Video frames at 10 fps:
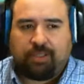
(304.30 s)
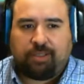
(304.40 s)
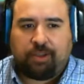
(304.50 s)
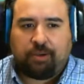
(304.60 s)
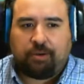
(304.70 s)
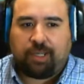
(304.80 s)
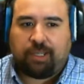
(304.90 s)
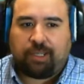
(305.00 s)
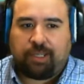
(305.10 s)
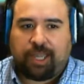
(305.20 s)

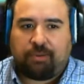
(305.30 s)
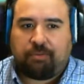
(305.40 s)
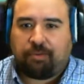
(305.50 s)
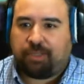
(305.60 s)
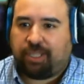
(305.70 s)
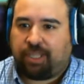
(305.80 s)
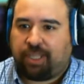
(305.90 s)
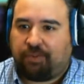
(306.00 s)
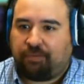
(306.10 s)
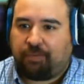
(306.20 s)
So yeah, we'll
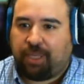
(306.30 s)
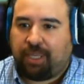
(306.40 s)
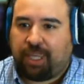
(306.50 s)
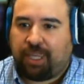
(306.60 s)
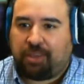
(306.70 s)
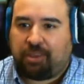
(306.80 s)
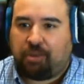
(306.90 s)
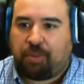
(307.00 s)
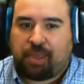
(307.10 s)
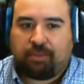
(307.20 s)
see if we get
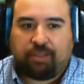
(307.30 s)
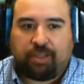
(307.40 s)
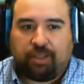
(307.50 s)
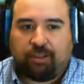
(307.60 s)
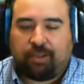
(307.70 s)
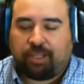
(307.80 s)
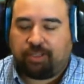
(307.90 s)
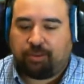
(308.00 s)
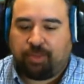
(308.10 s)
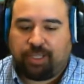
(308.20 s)
$2,000. This
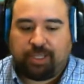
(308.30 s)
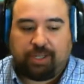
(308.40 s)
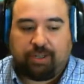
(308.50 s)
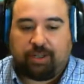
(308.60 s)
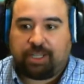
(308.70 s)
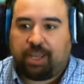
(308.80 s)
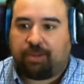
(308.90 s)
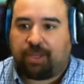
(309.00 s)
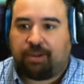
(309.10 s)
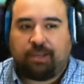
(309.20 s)
should have been done a long
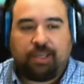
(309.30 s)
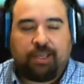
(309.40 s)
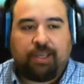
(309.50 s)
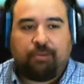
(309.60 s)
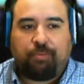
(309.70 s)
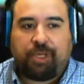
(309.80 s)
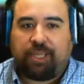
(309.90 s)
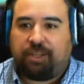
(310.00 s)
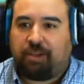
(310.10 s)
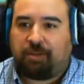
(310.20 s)
time ago,
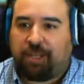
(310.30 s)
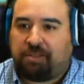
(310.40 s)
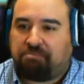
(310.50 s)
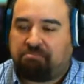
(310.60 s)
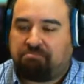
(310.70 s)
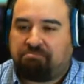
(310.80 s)
but you know what?